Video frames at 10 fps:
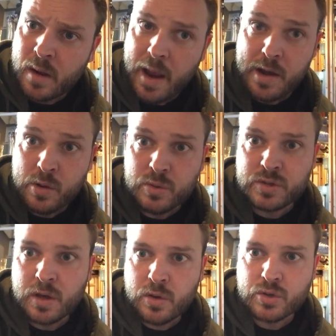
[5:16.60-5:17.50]
And
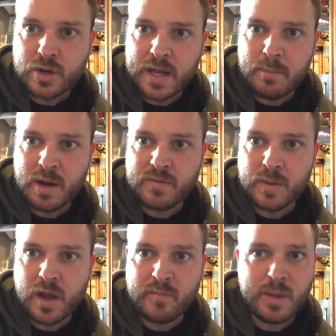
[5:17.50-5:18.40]
who's who's trying to get money from
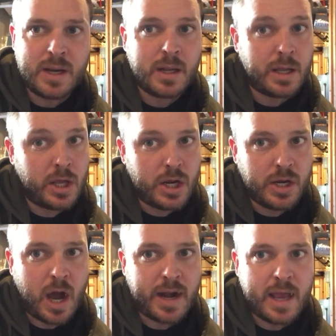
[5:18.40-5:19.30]
the government?
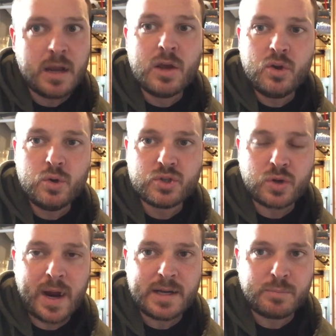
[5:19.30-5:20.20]
Not it who's
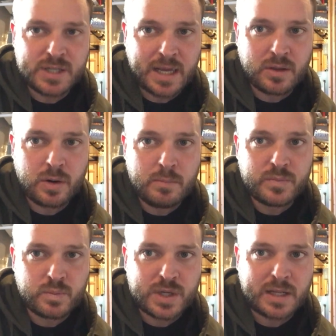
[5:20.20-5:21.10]
trying to protect their
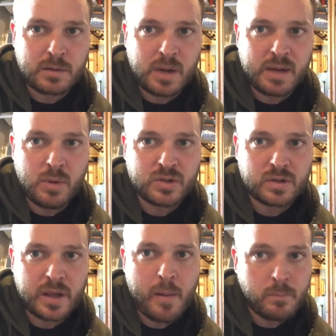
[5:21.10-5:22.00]
protect their money
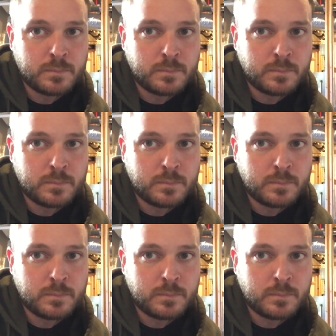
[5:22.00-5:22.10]
mostly?